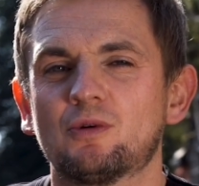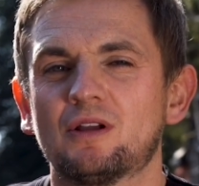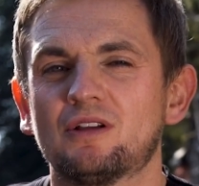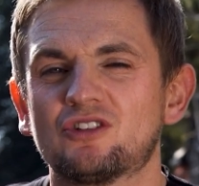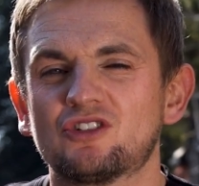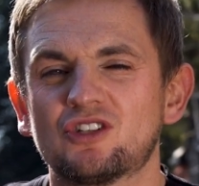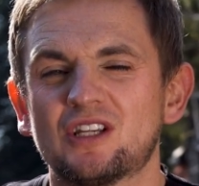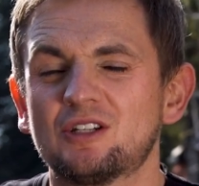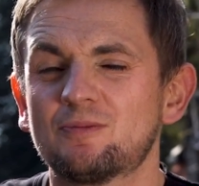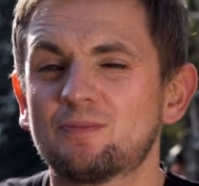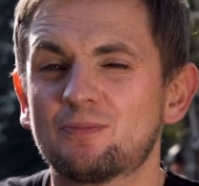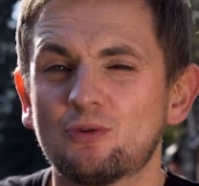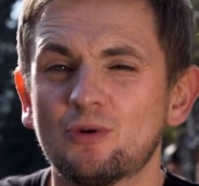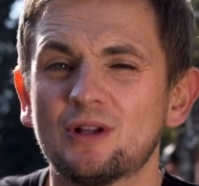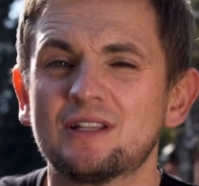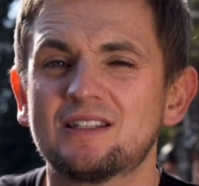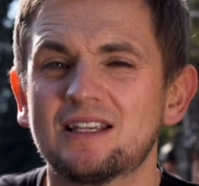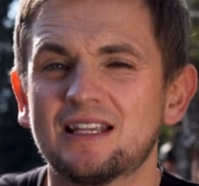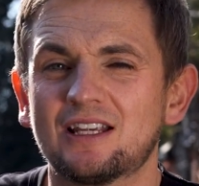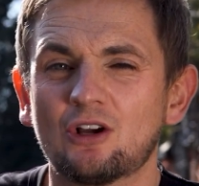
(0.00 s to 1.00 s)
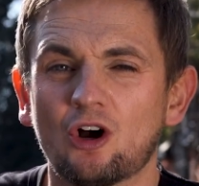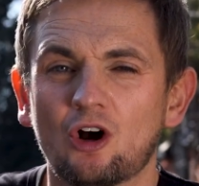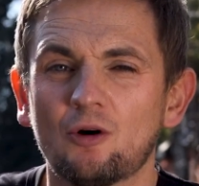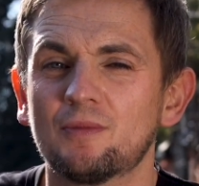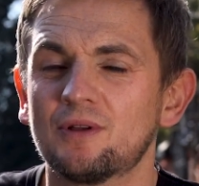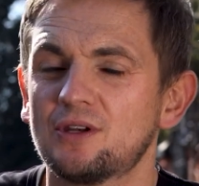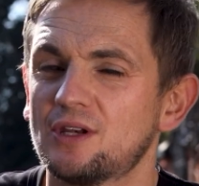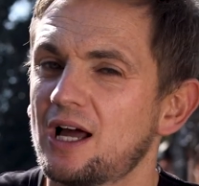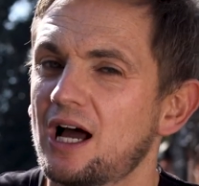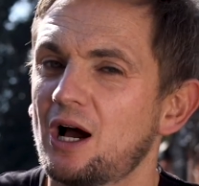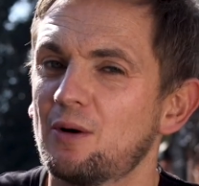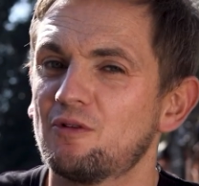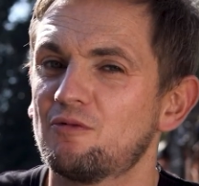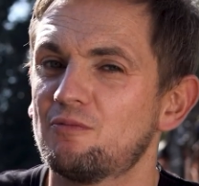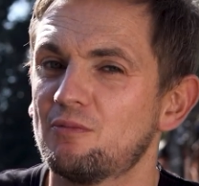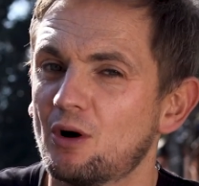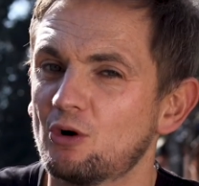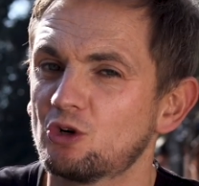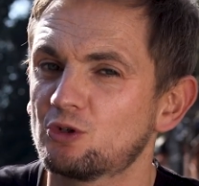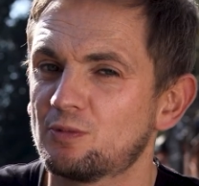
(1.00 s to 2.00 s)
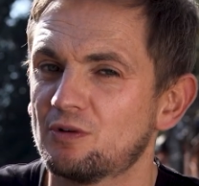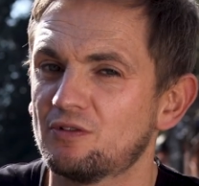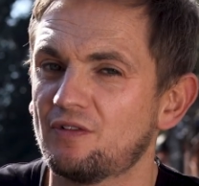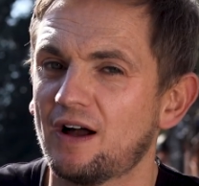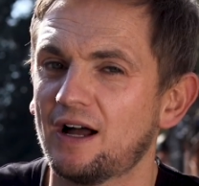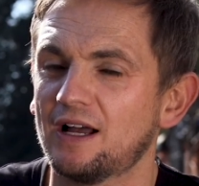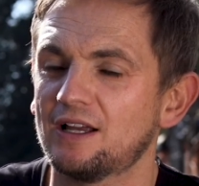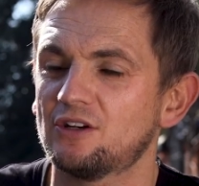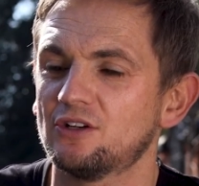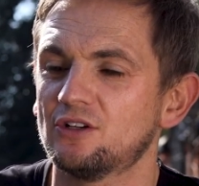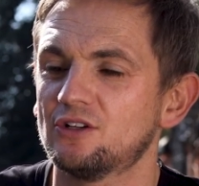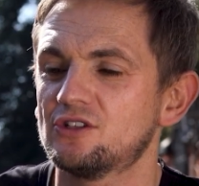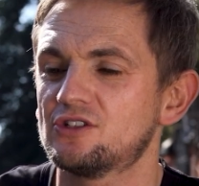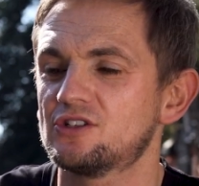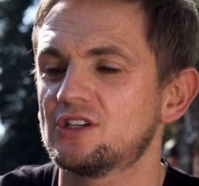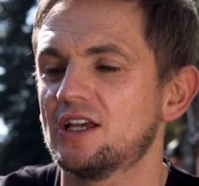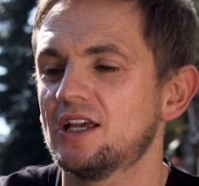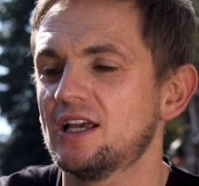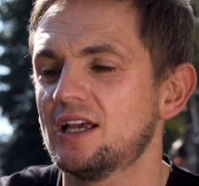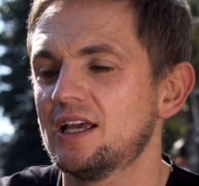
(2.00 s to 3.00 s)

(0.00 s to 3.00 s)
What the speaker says: which is pretty common now with most providers,